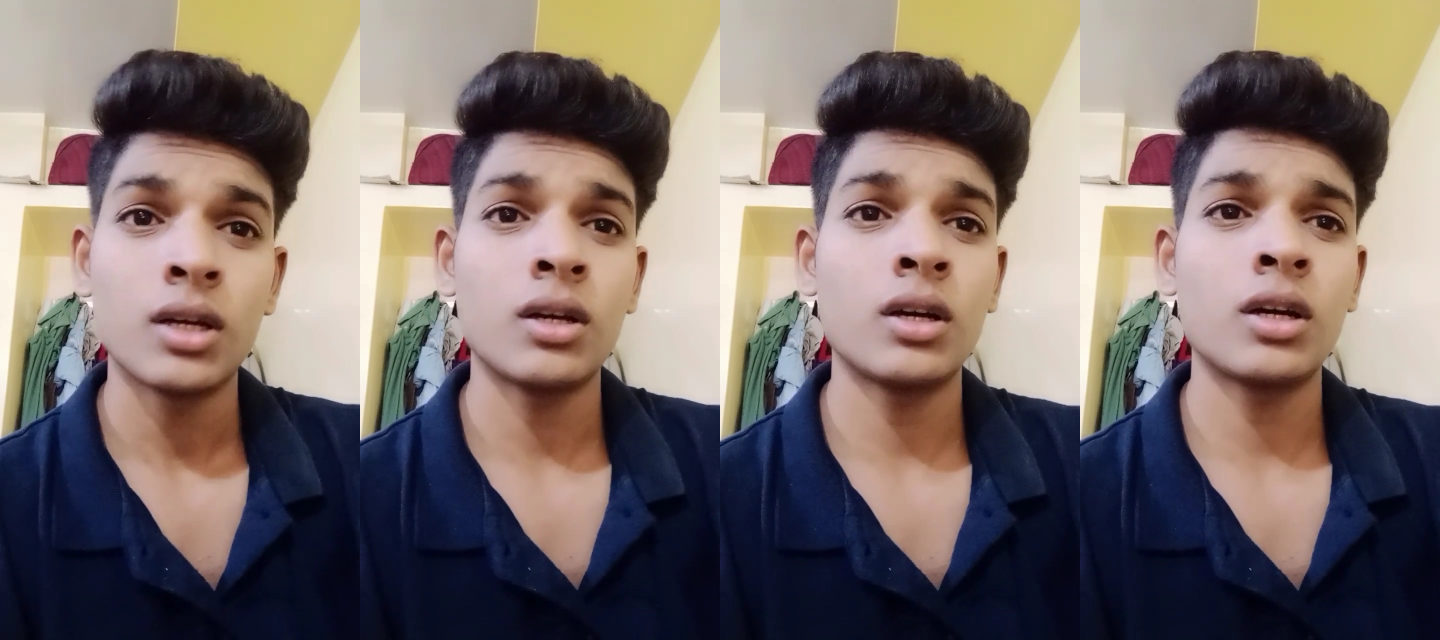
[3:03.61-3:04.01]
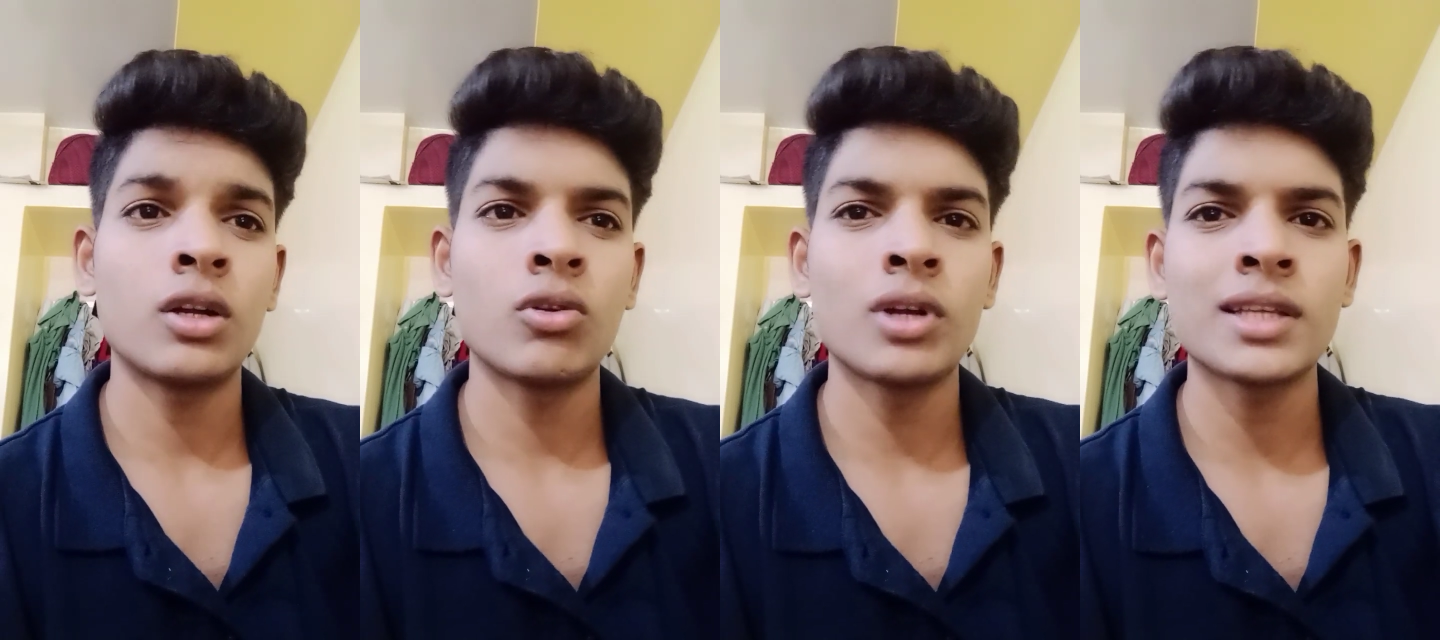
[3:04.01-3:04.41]

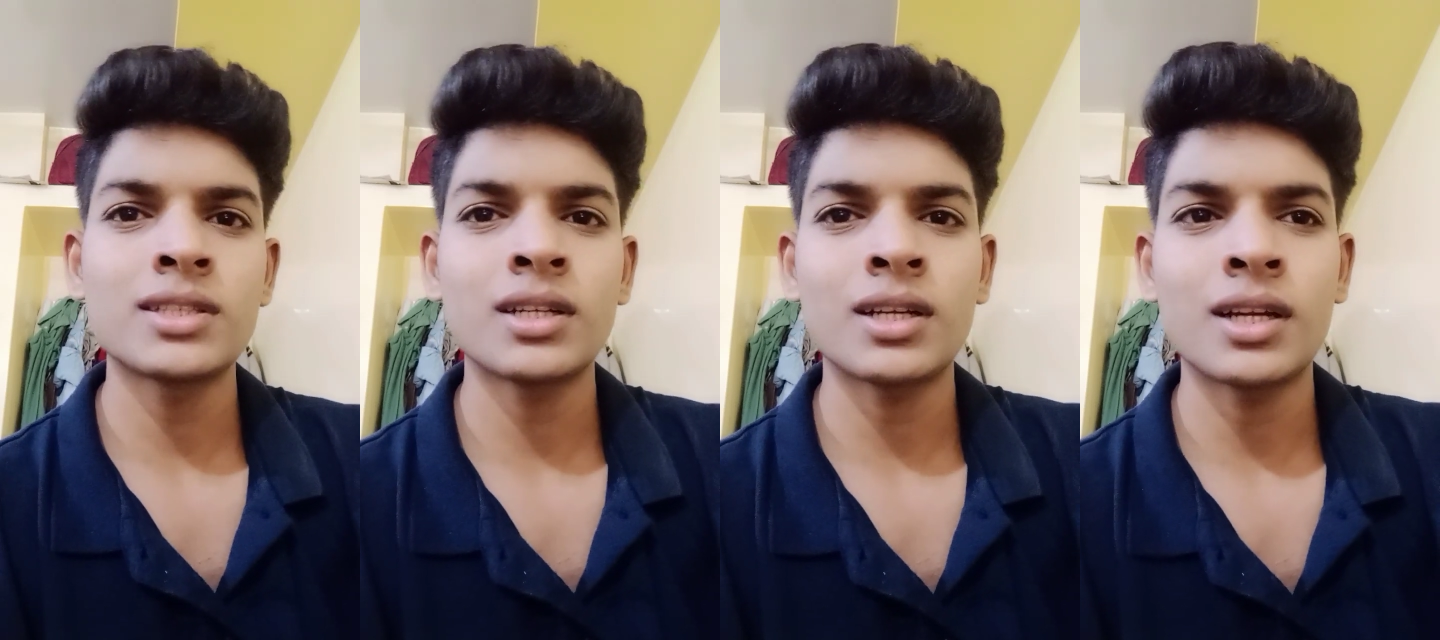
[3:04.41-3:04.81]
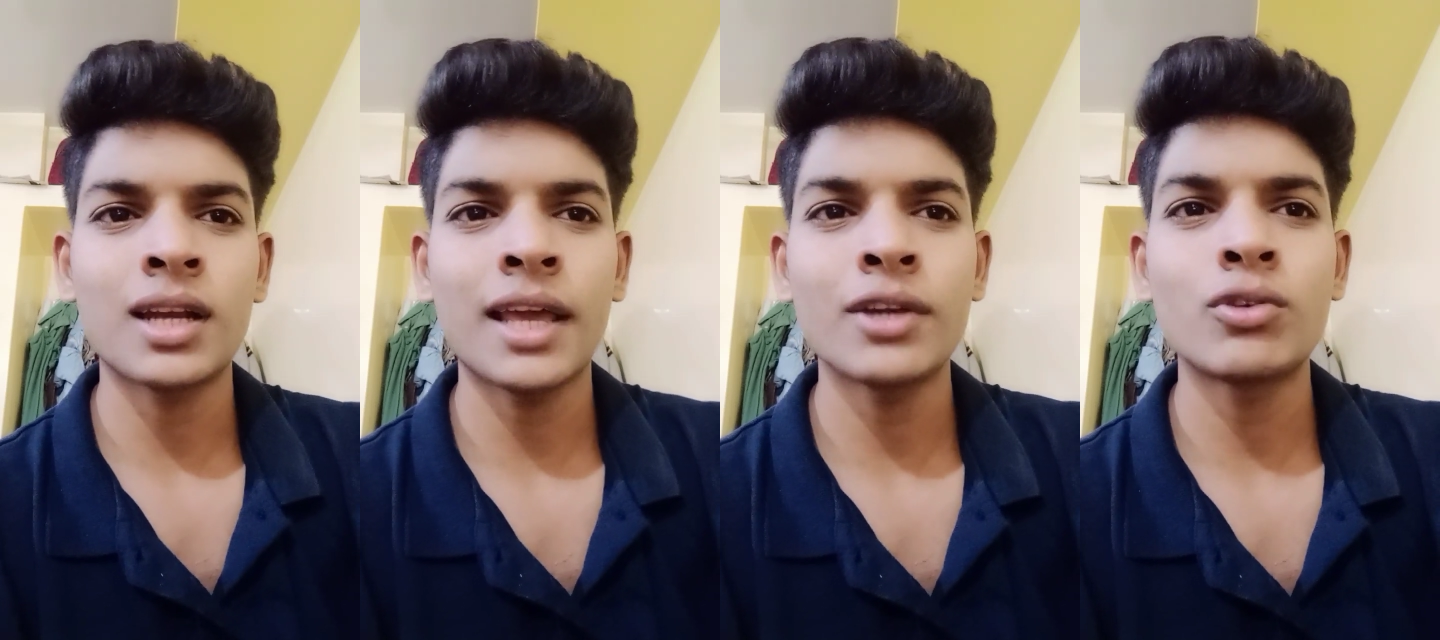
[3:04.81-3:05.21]
known as a
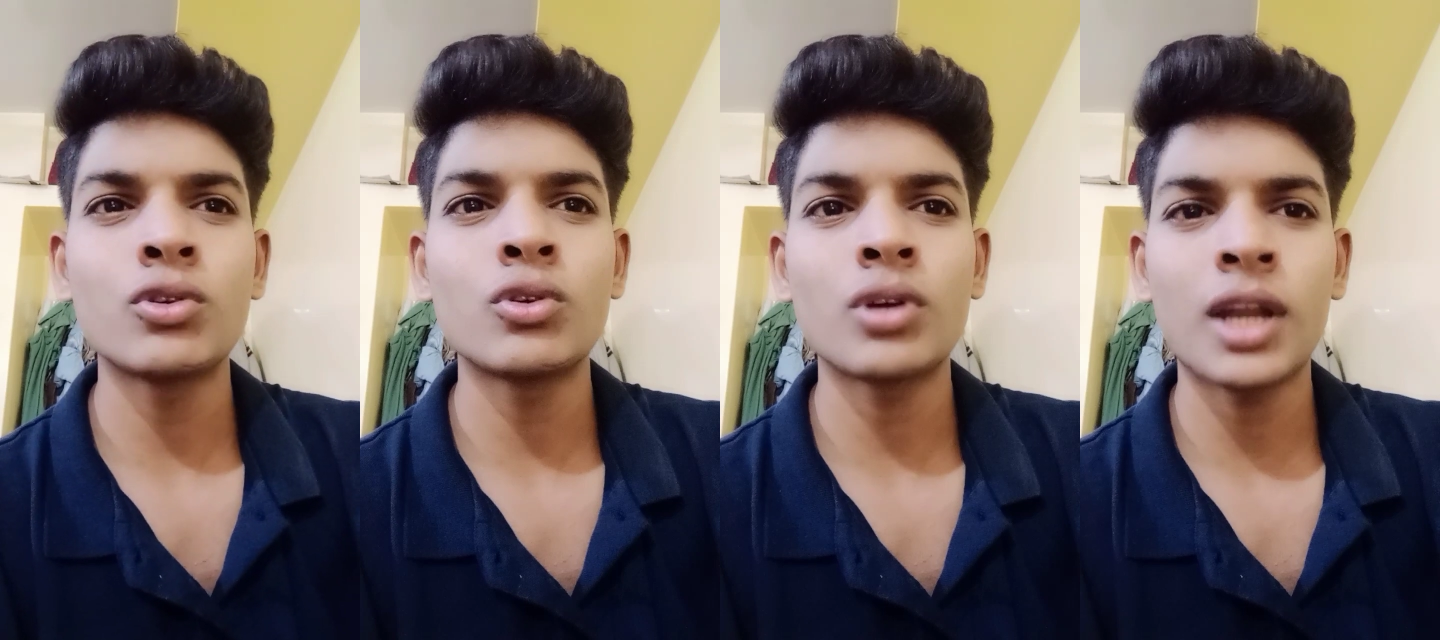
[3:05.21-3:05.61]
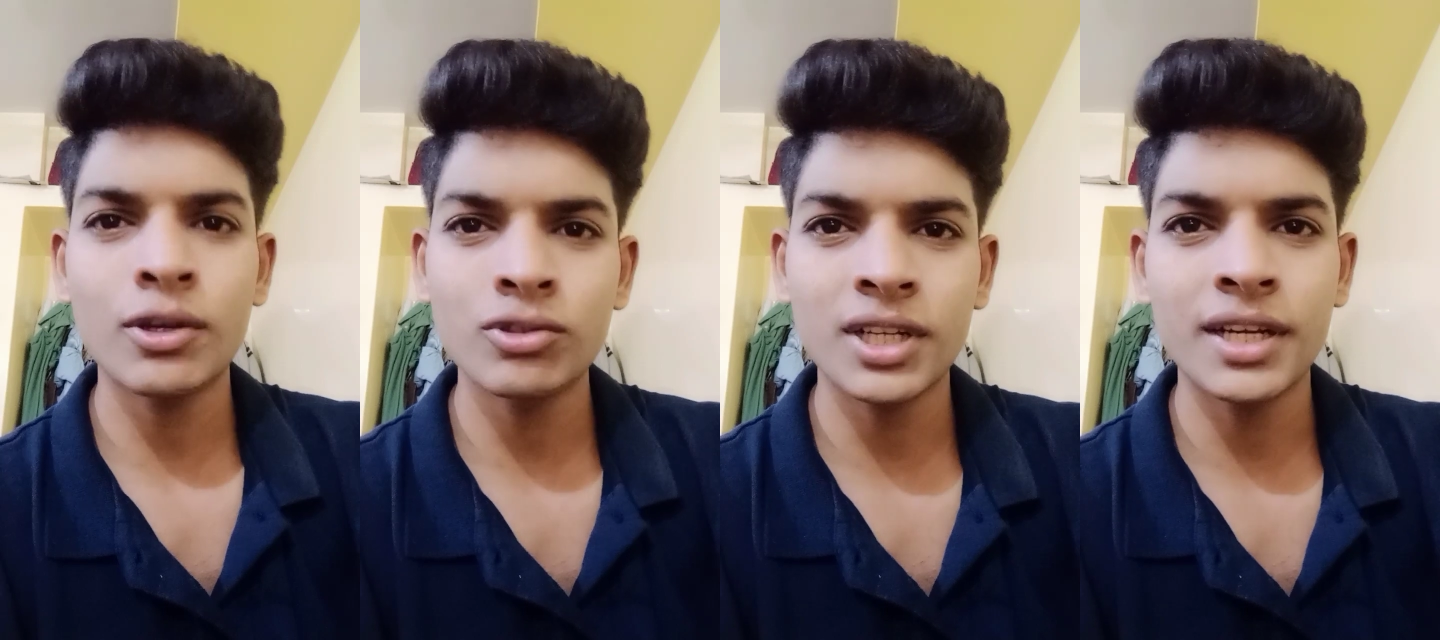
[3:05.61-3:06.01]

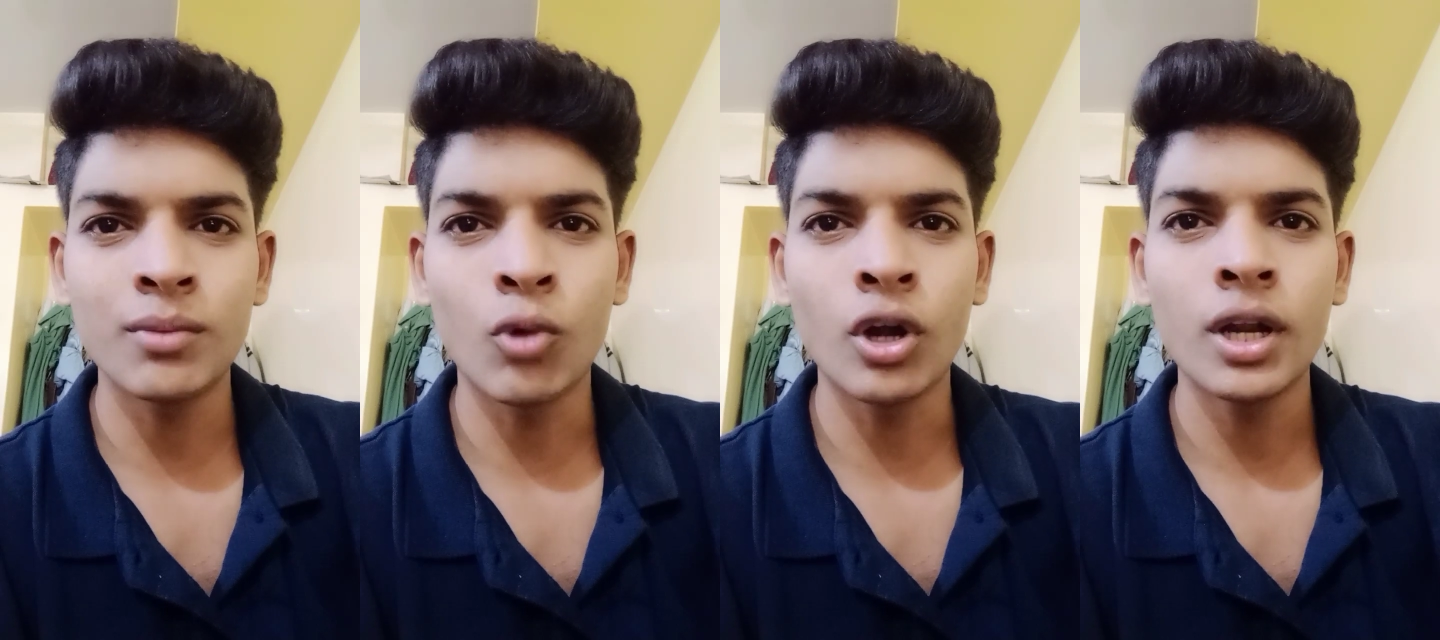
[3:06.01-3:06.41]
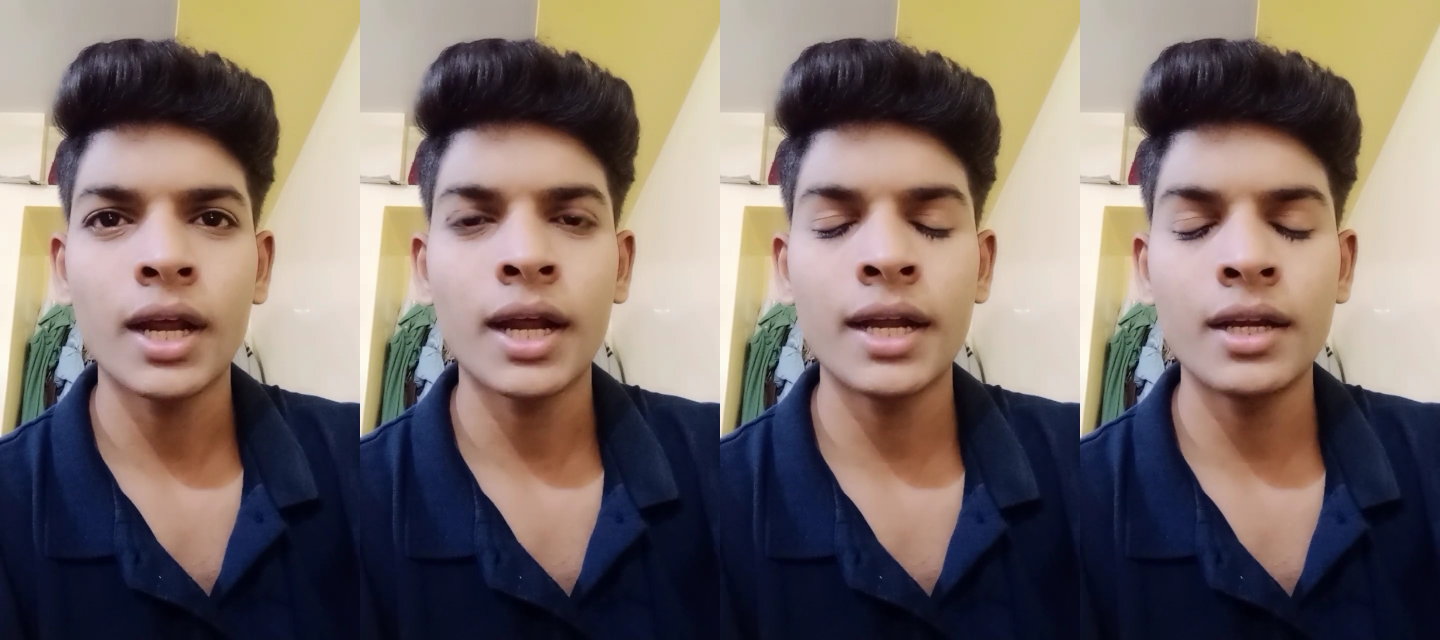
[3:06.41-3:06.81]
glycosidic bond.
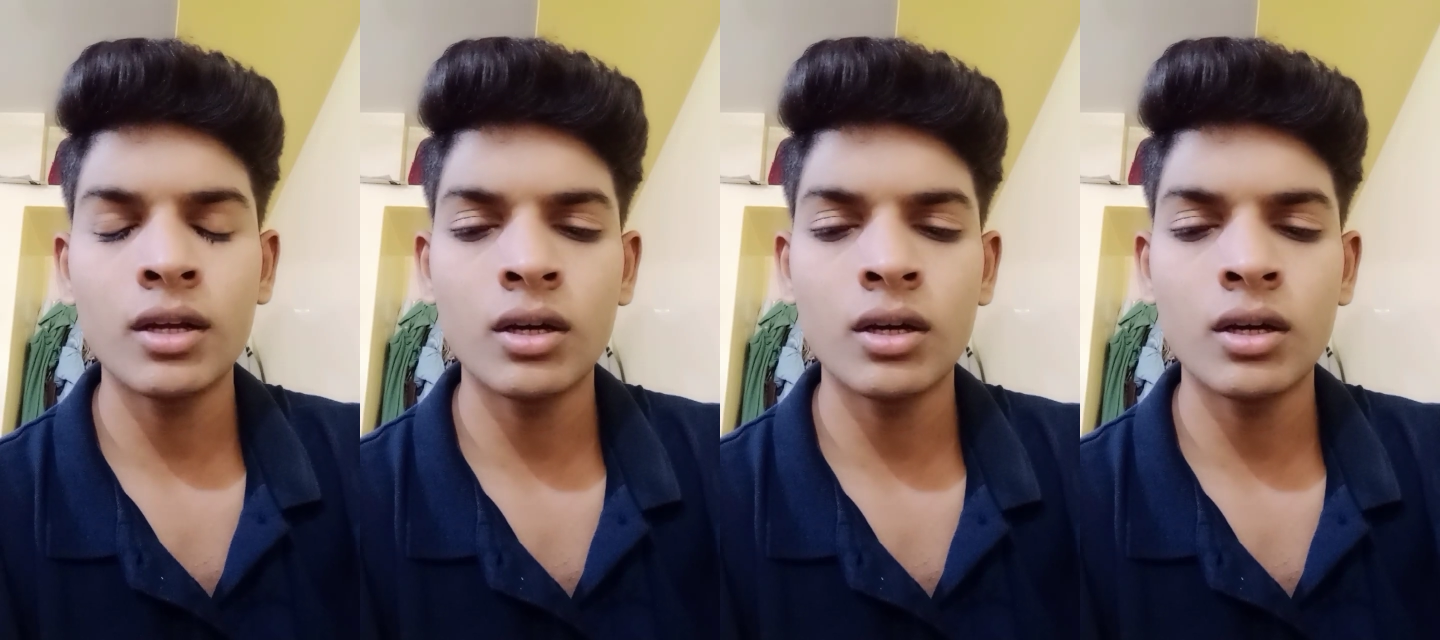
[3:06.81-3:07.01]
And